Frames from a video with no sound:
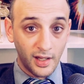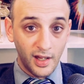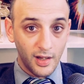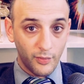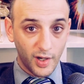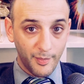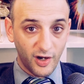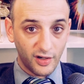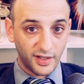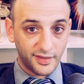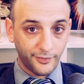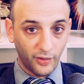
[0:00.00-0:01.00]
with
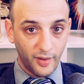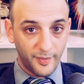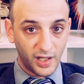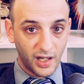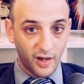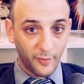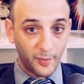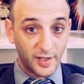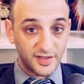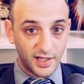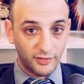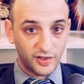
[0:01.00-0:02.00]
Americans for Limited
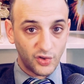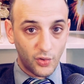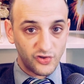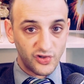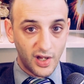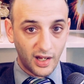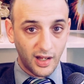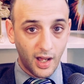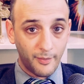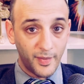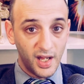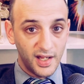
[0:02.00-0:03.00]
Government,
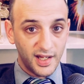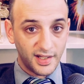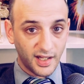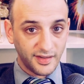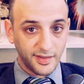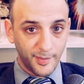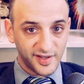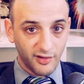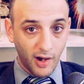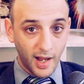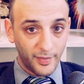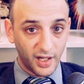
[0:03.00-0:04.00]
dailytorch.com. Hit that
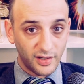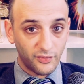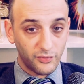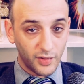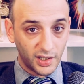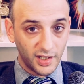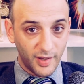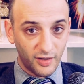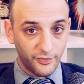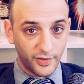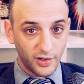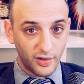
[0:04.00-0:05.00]
subscribe button, ring the bell
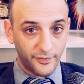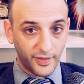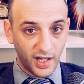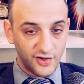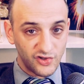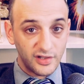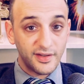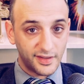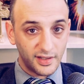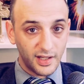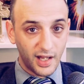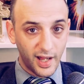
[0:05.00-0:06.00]
for notifications,
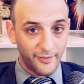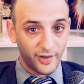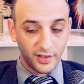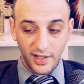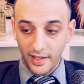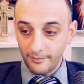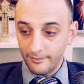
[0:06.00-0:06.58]
and have a good day.